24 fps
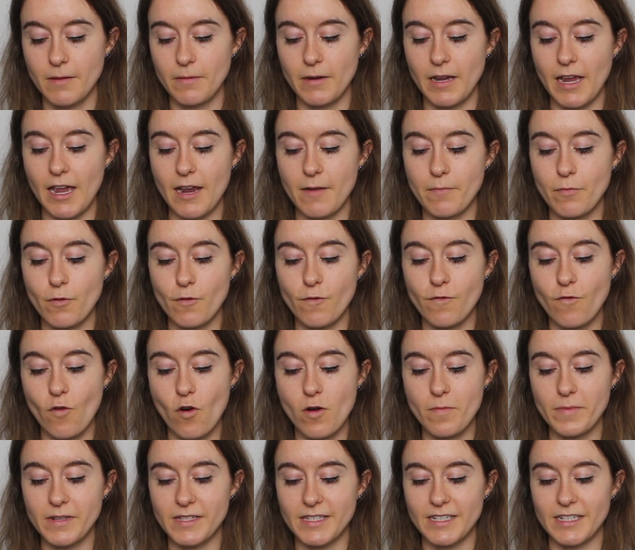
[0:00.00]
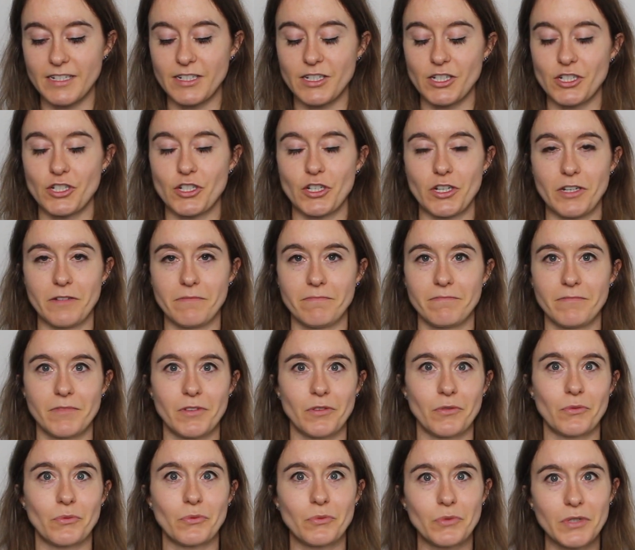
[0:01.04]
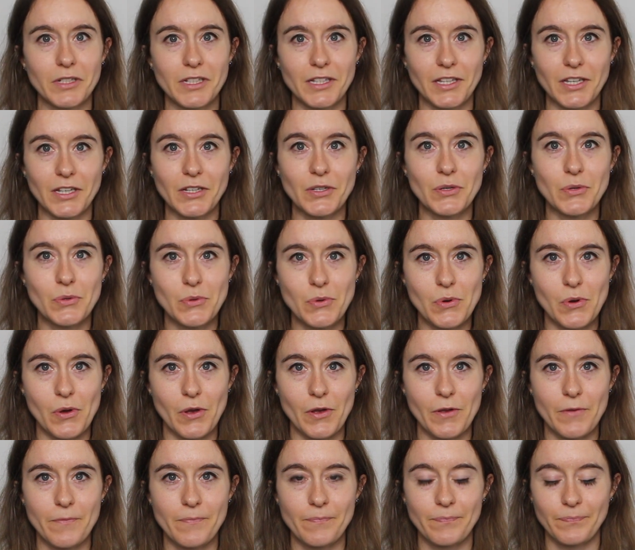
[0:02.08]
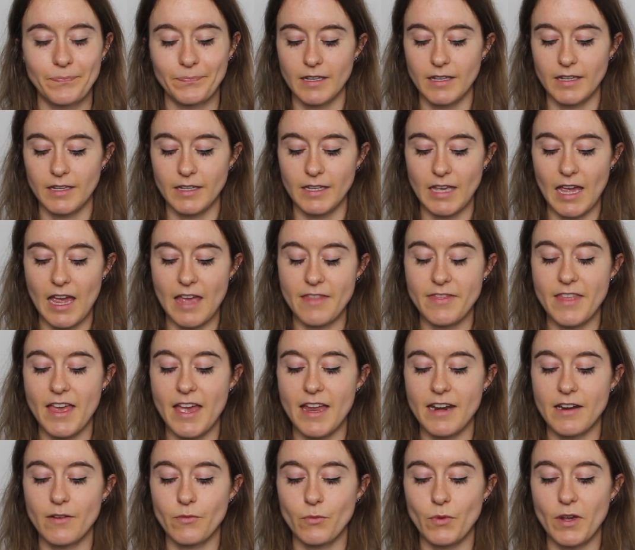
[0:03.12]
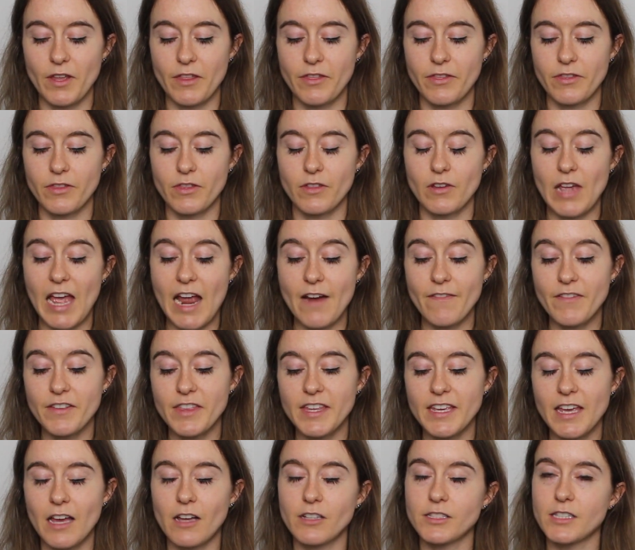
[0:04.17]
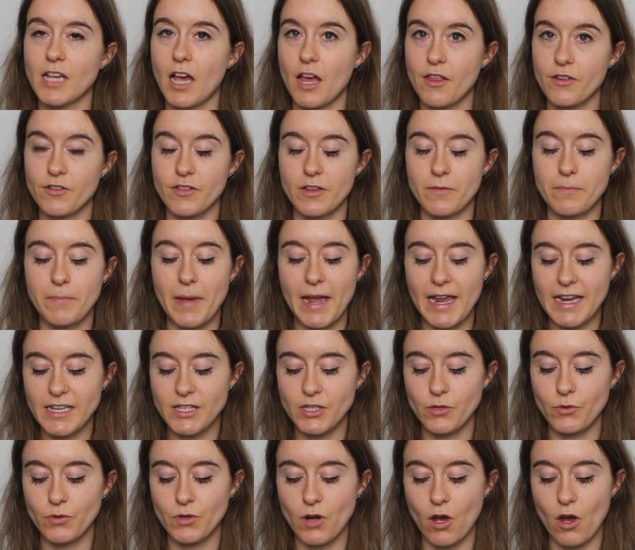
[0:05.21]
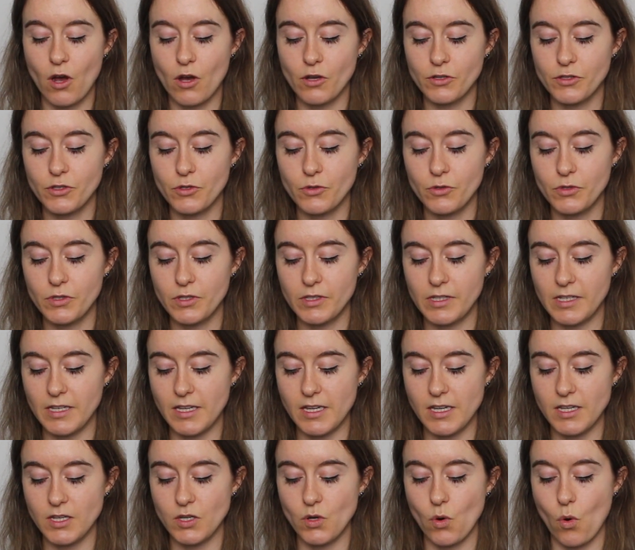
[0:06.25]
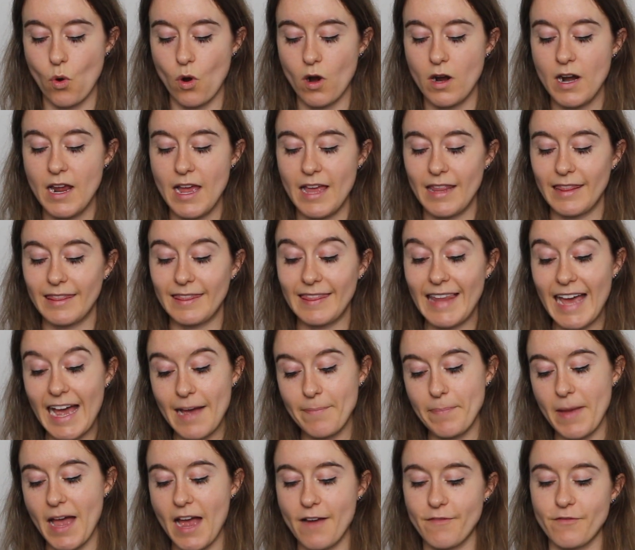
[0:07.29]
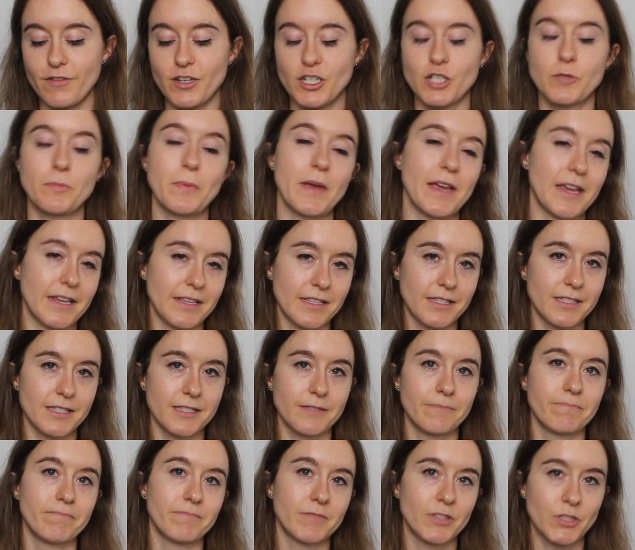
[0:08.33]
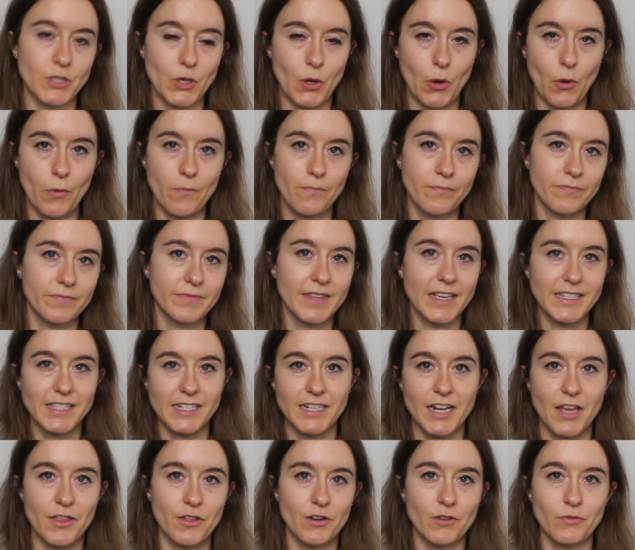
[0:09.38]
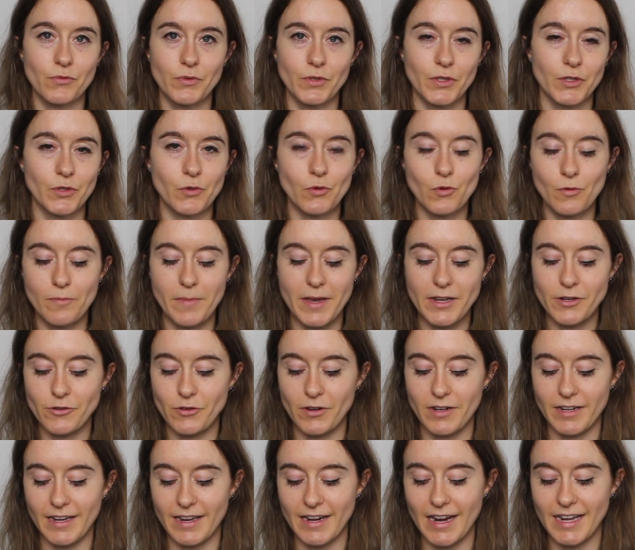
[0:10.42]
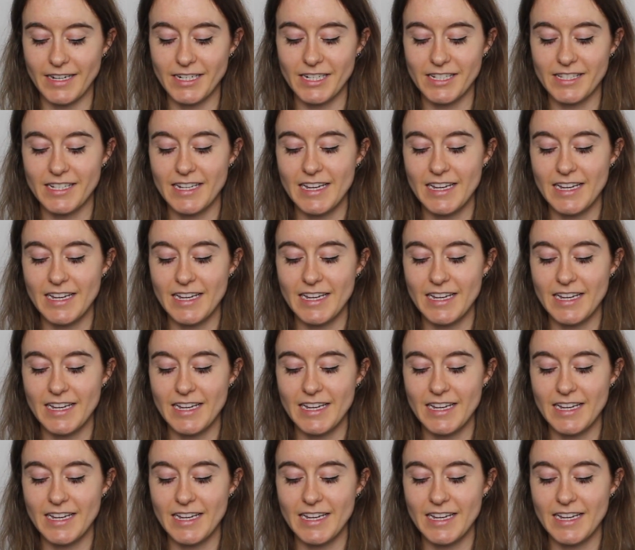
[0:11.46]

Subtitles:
and performance condition. Really cool. And then with everything else other than pace, you can also see your lap average pace. So that's another really cool metric. And I just